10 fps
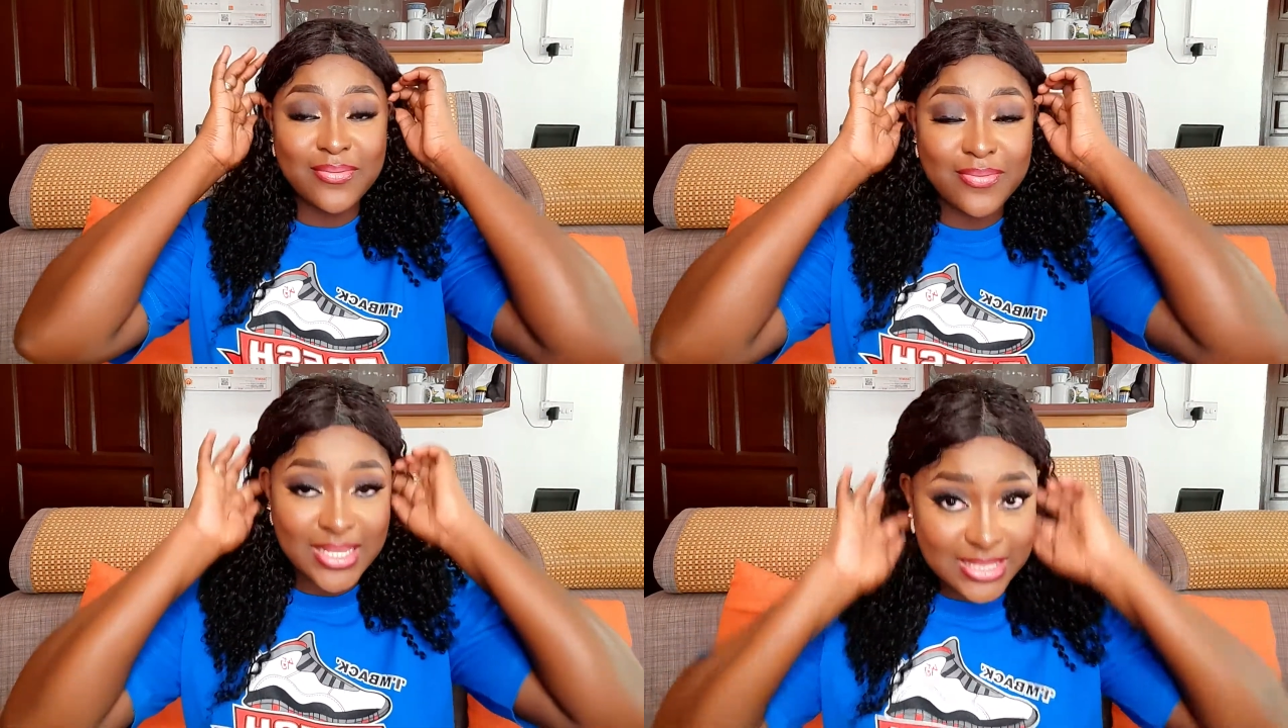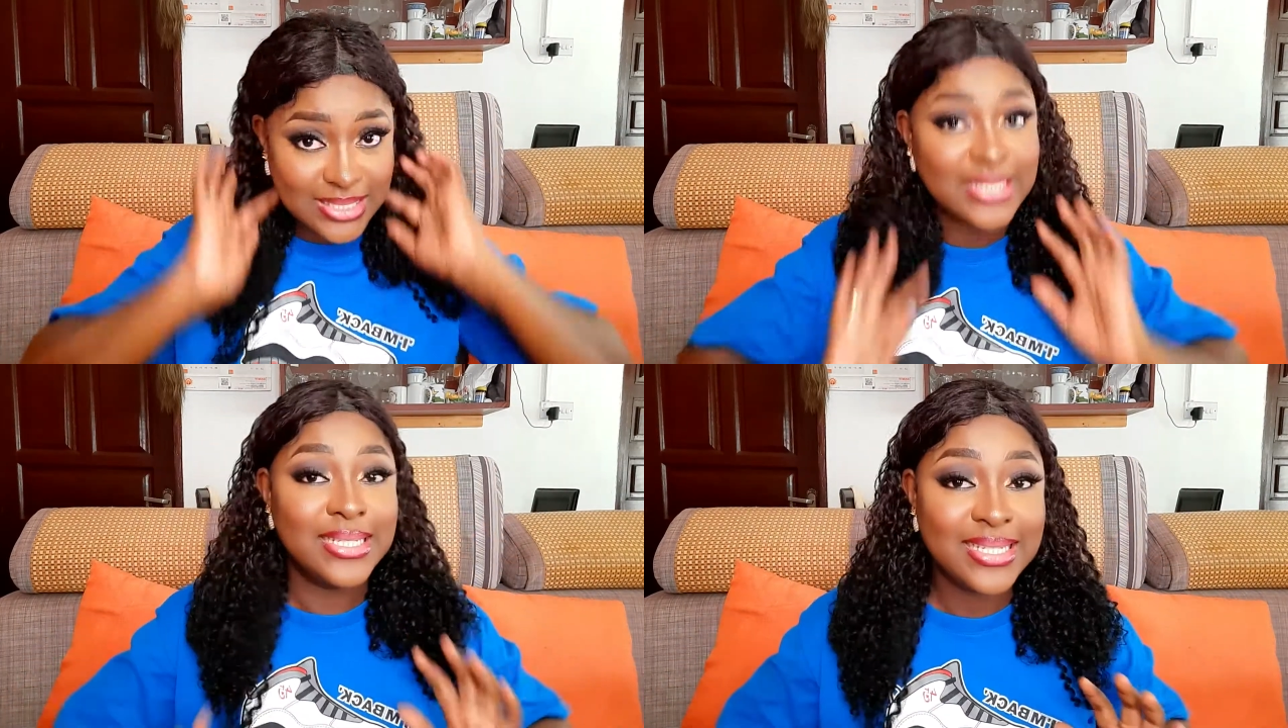
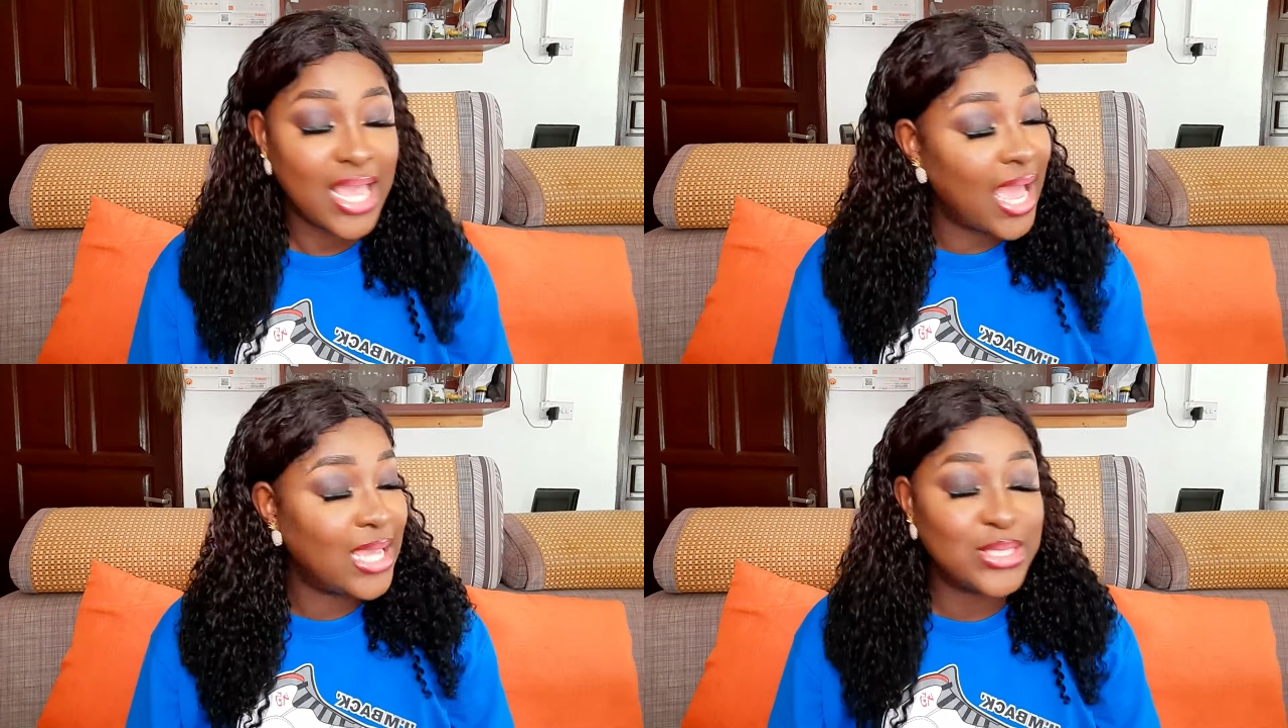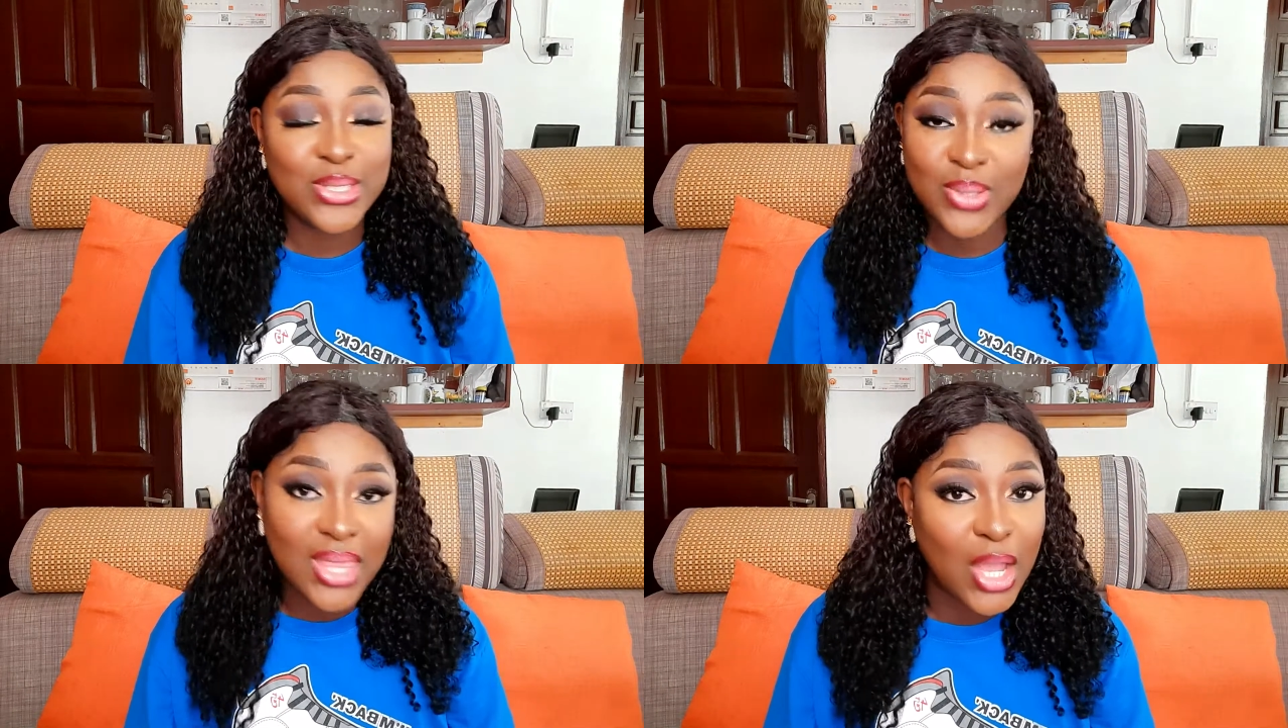vaccine i
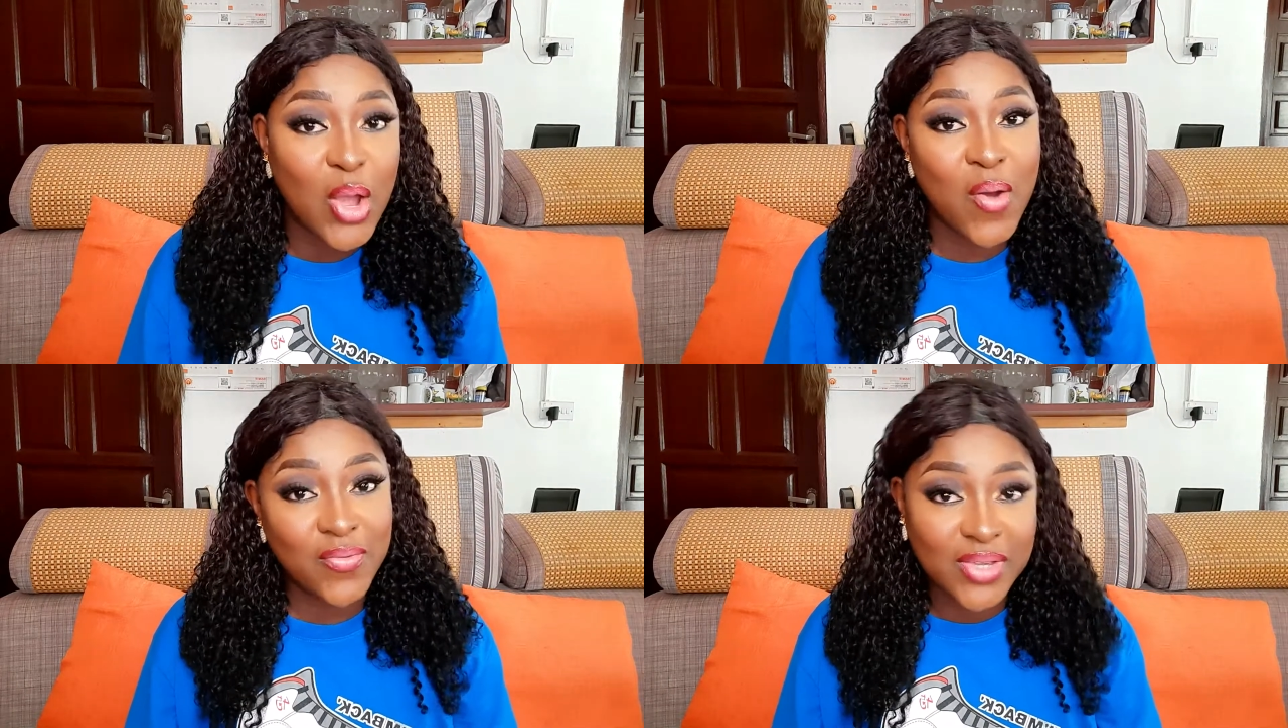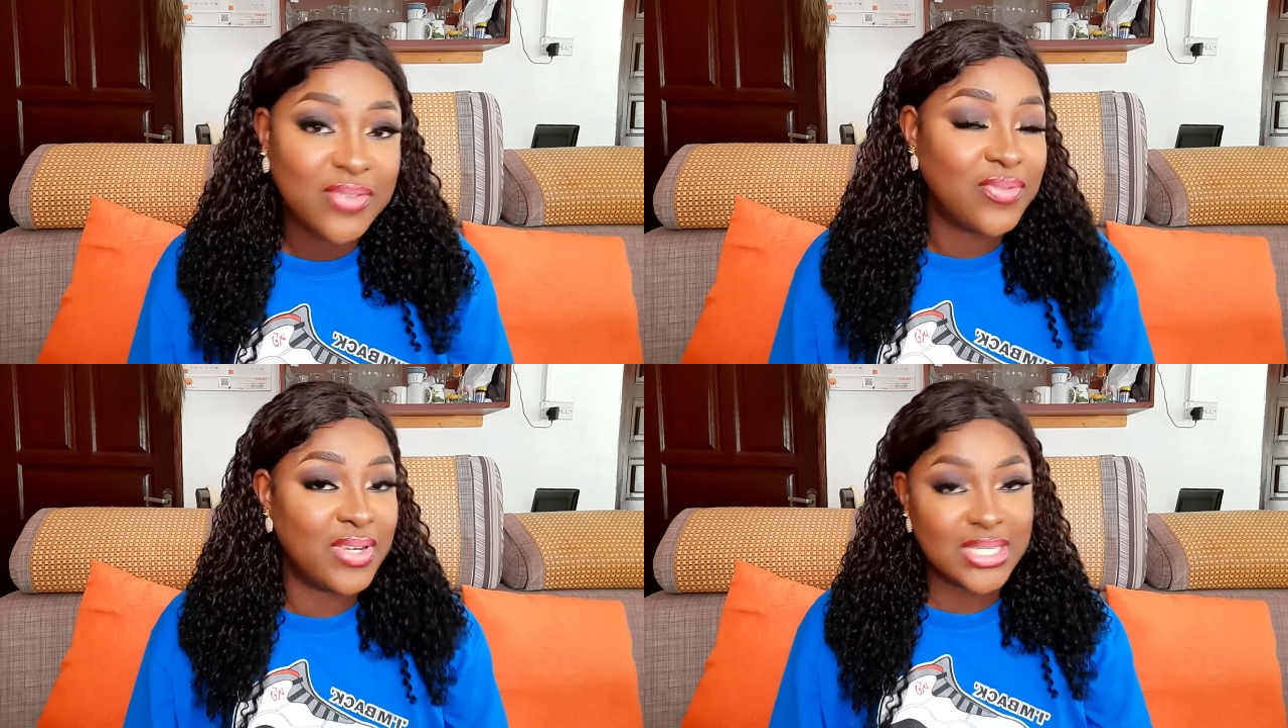took the covid
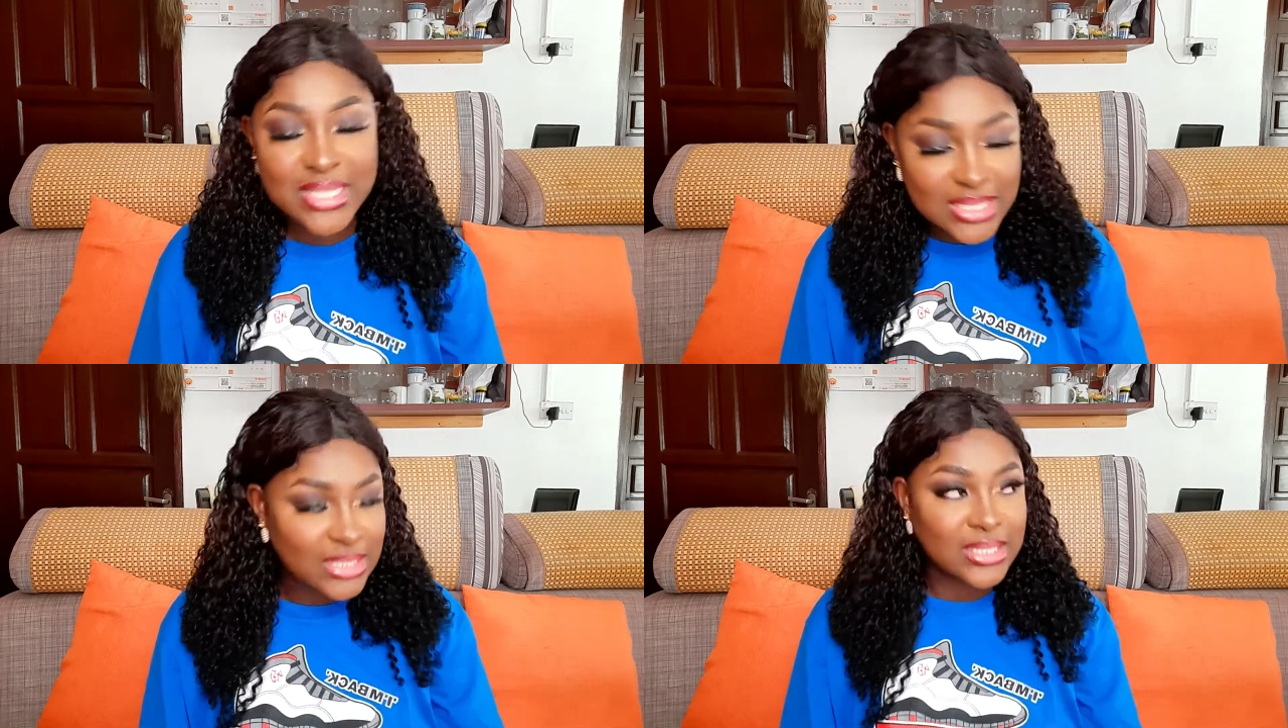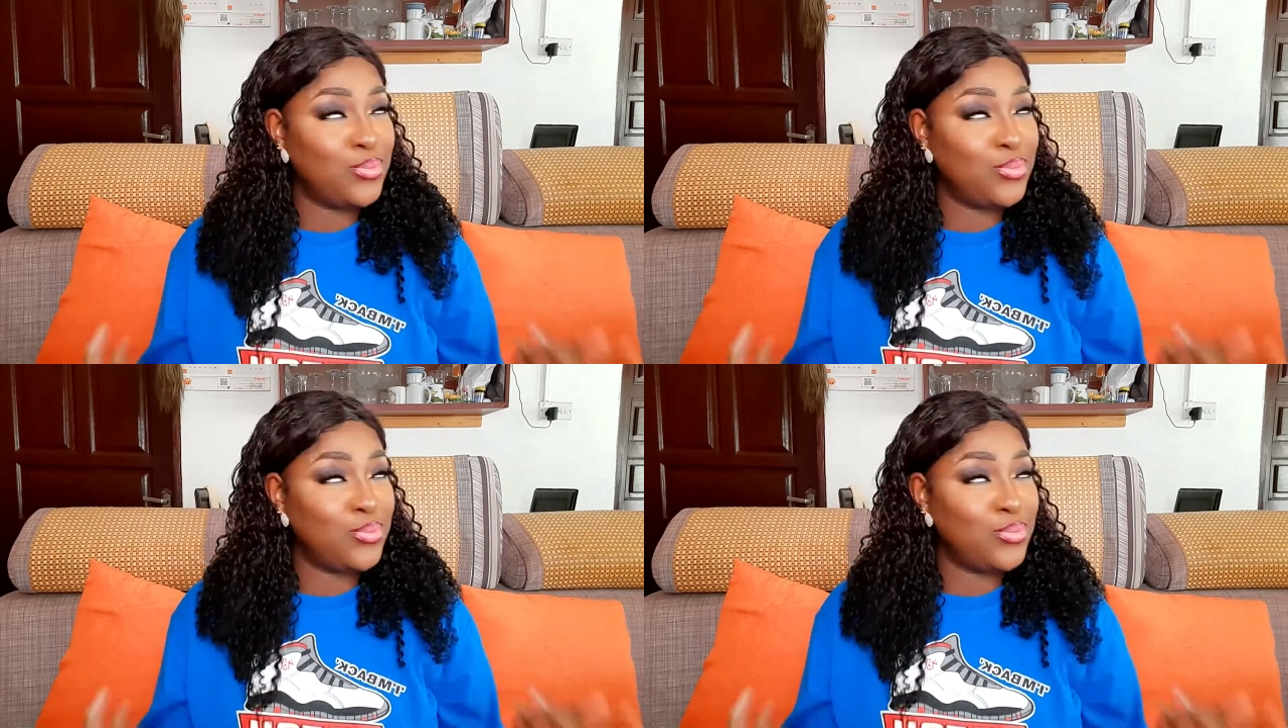vaccine